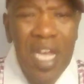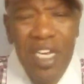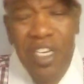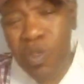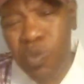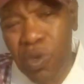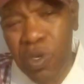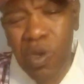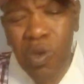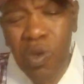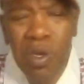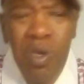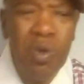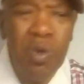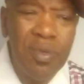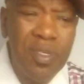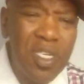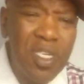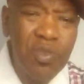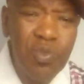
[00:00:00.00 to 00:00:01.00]
I just want to go
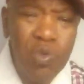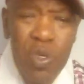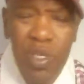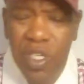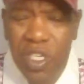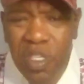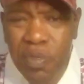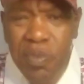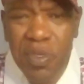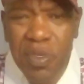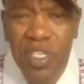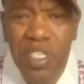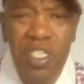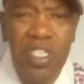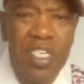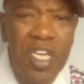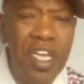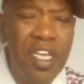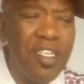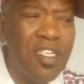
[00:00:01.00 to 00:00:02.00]
home. Just want to dismiss
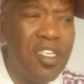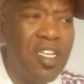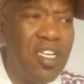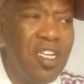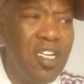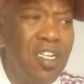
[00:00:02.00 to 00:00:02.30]
this case.